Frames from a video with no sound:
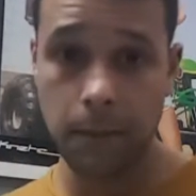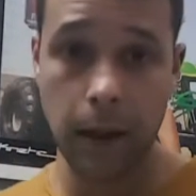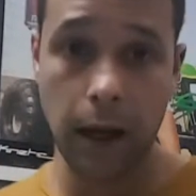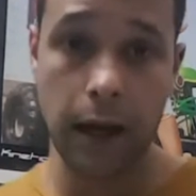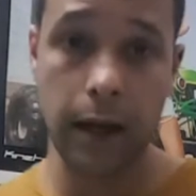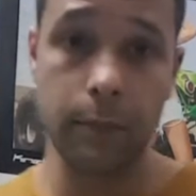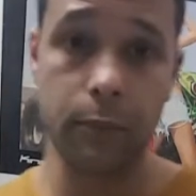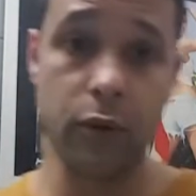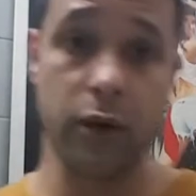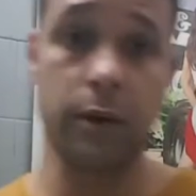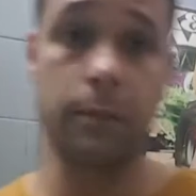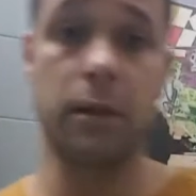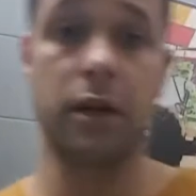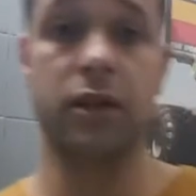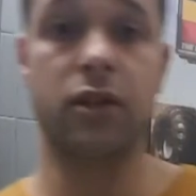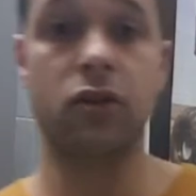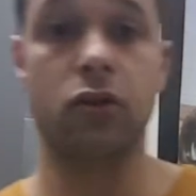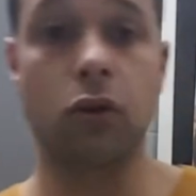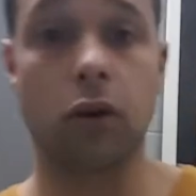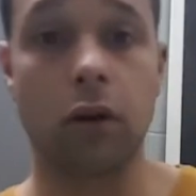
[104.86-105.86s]
I'm pretty
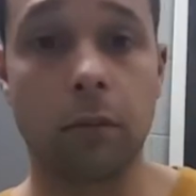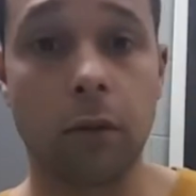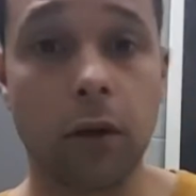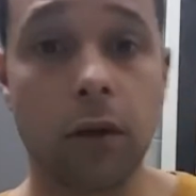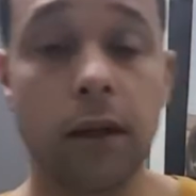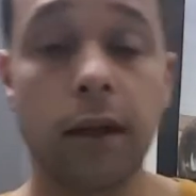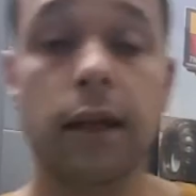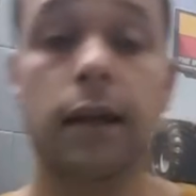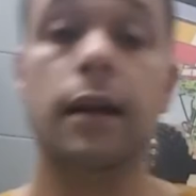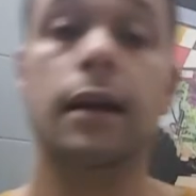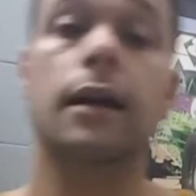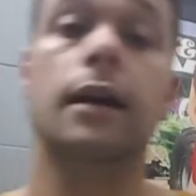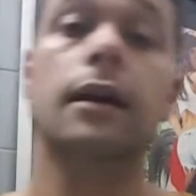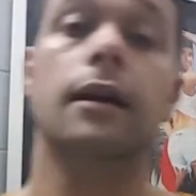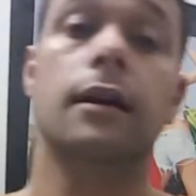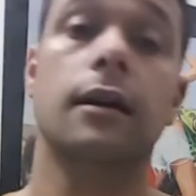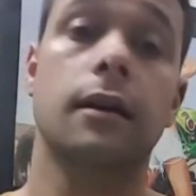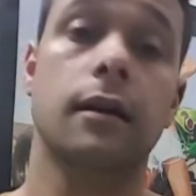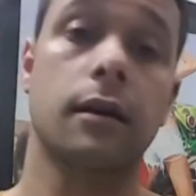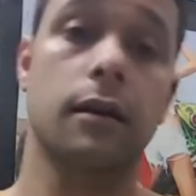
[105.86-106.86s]
much normal,
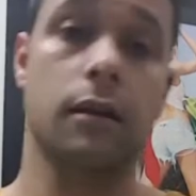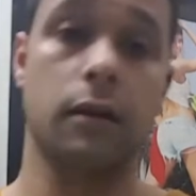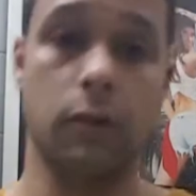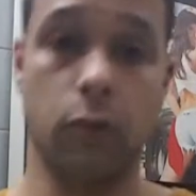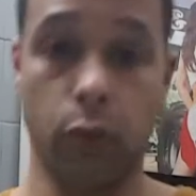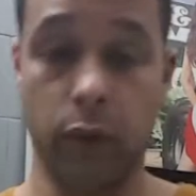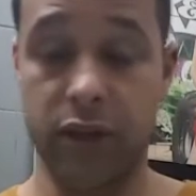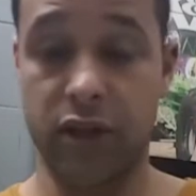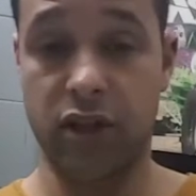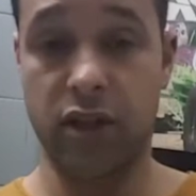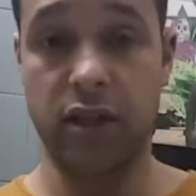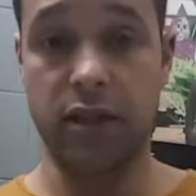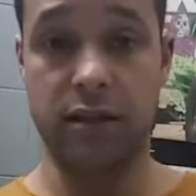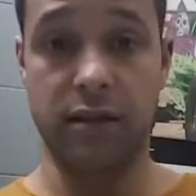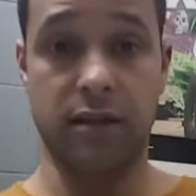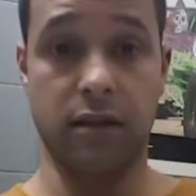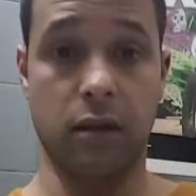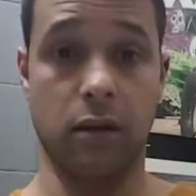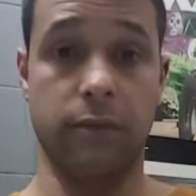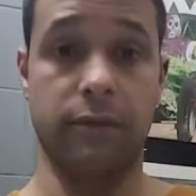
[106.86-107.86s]
which
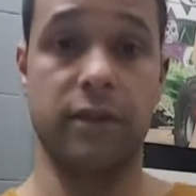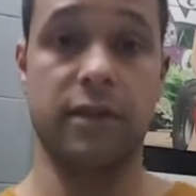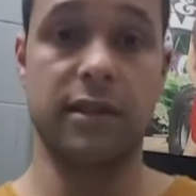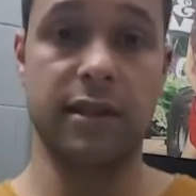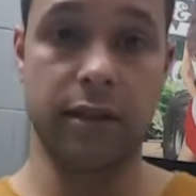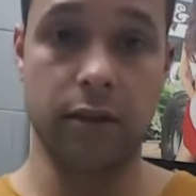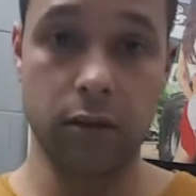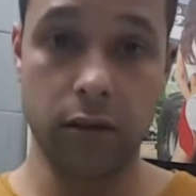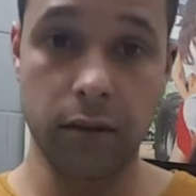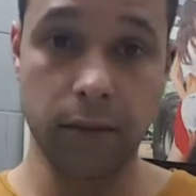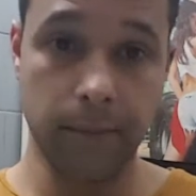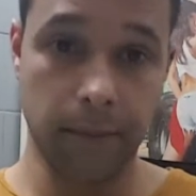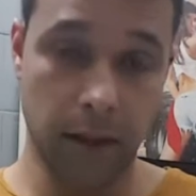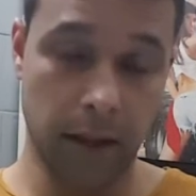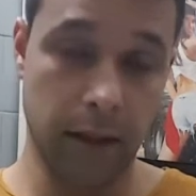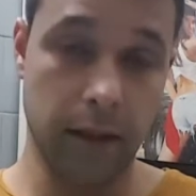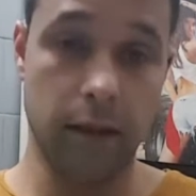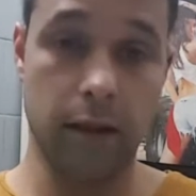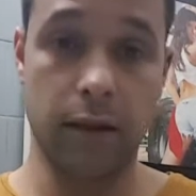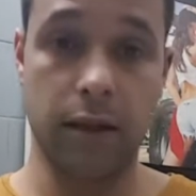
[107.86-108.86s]
is obviously good.
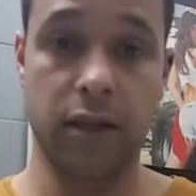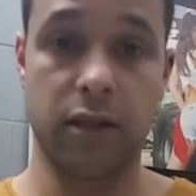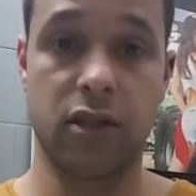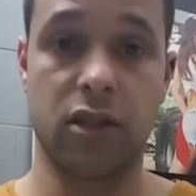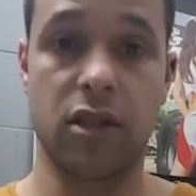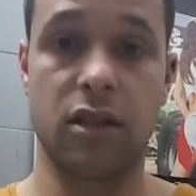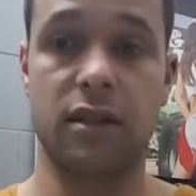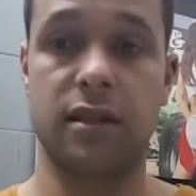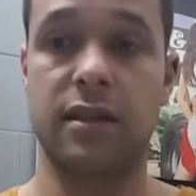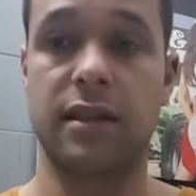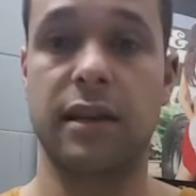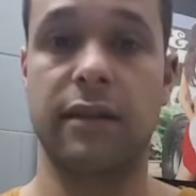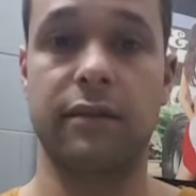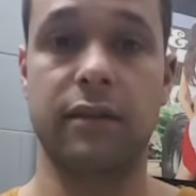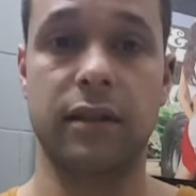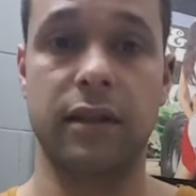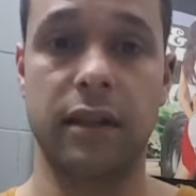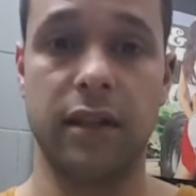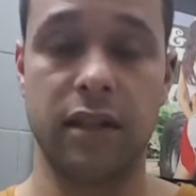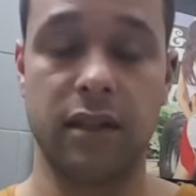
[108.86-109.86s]
It's just
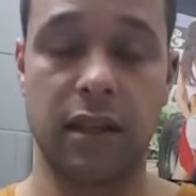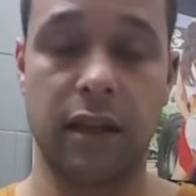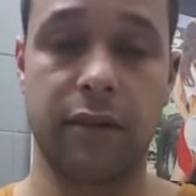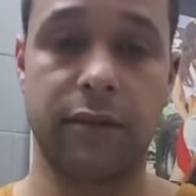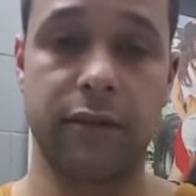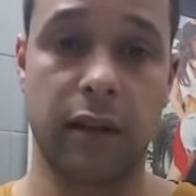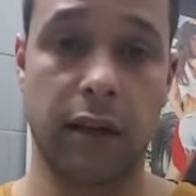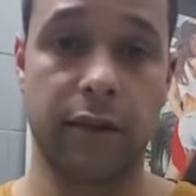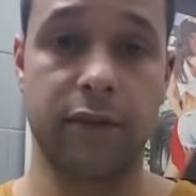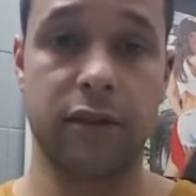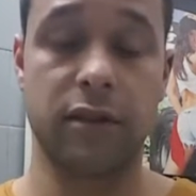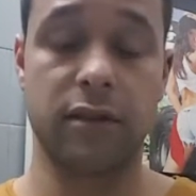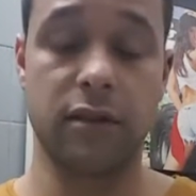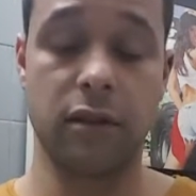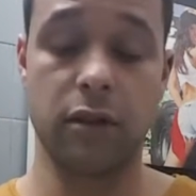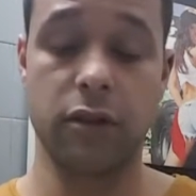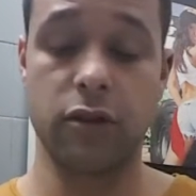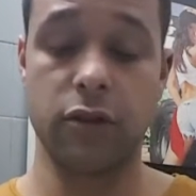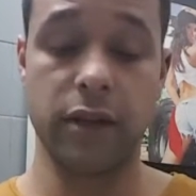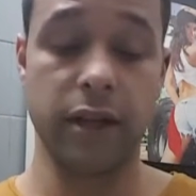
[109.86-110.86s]
7 days after
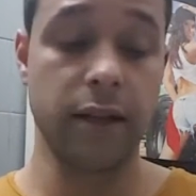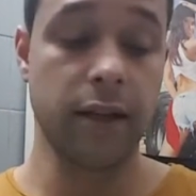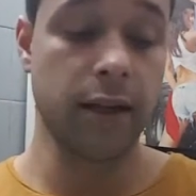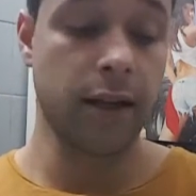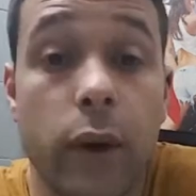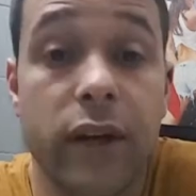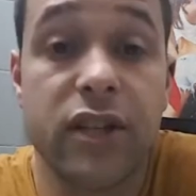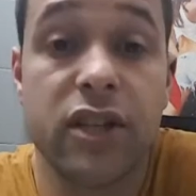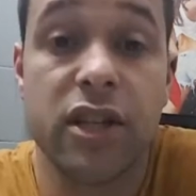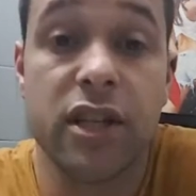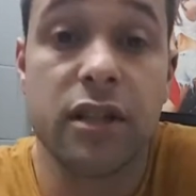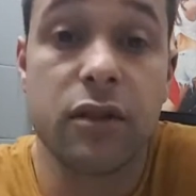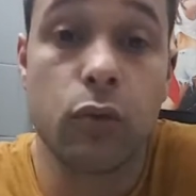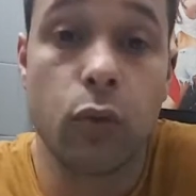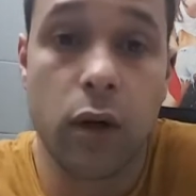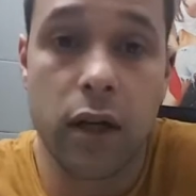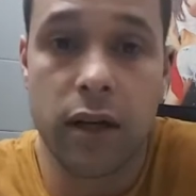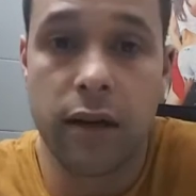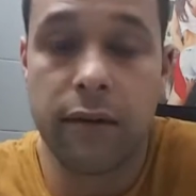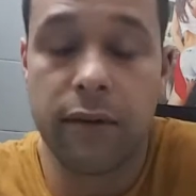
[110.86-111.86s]
surgery, which is
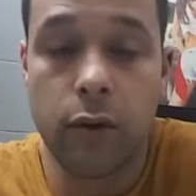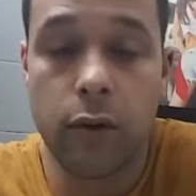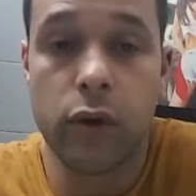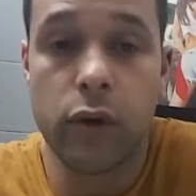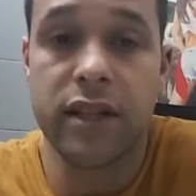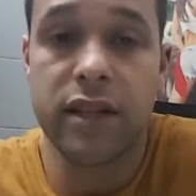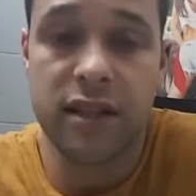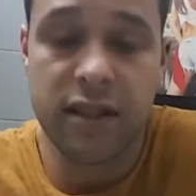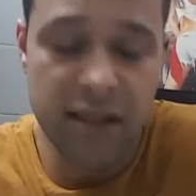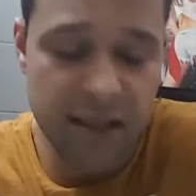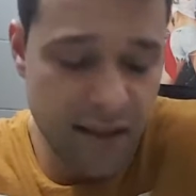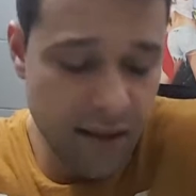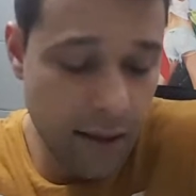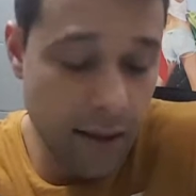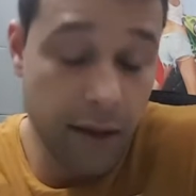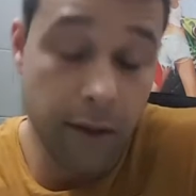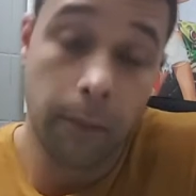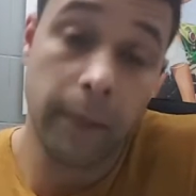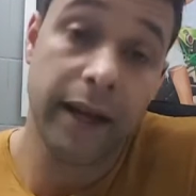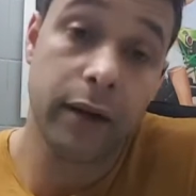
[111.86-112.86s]
one of the
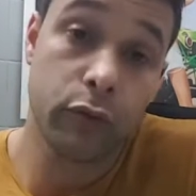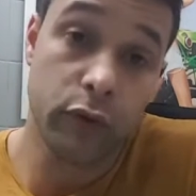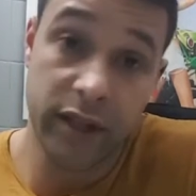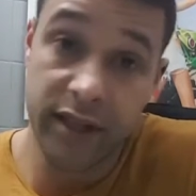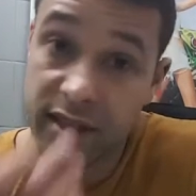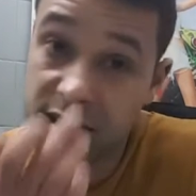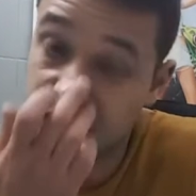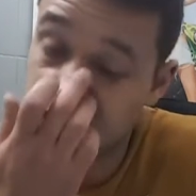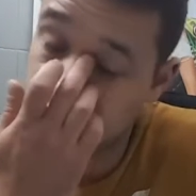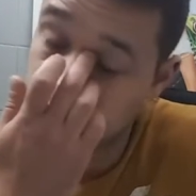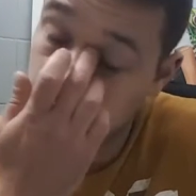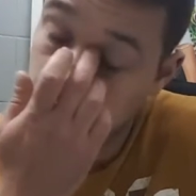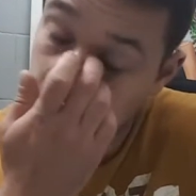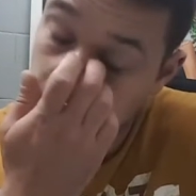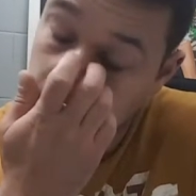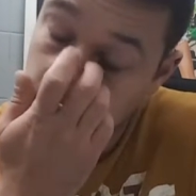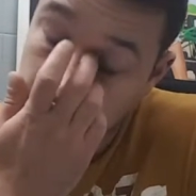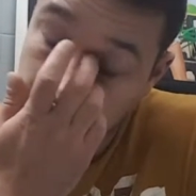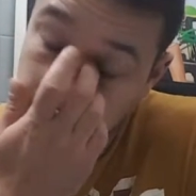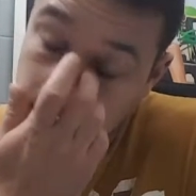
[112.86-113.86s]
main reasons
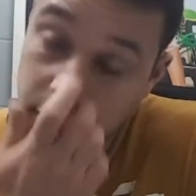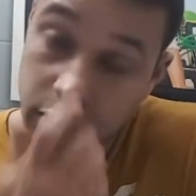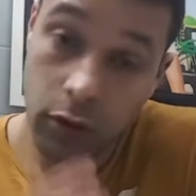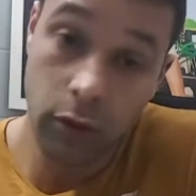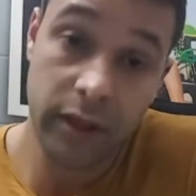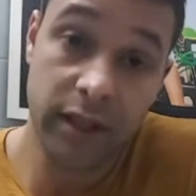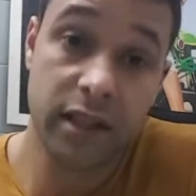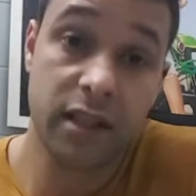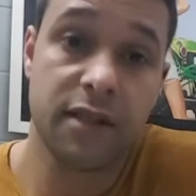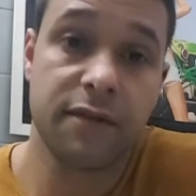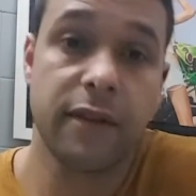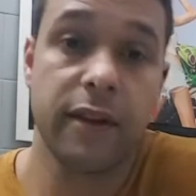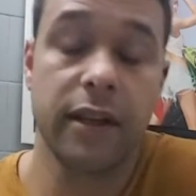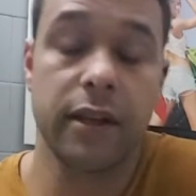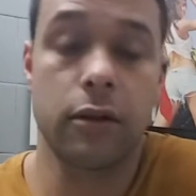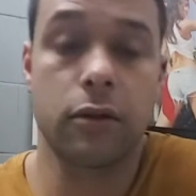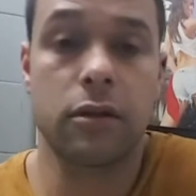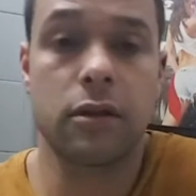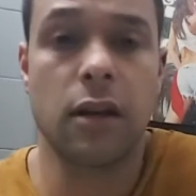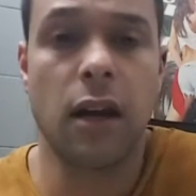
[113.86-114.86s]
I'm doing these
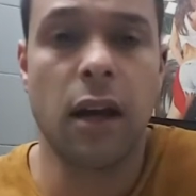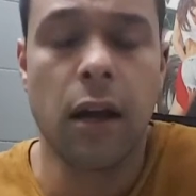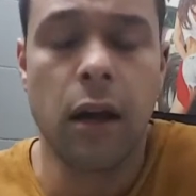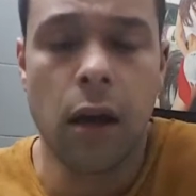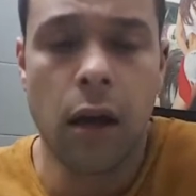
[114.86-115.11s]
videos.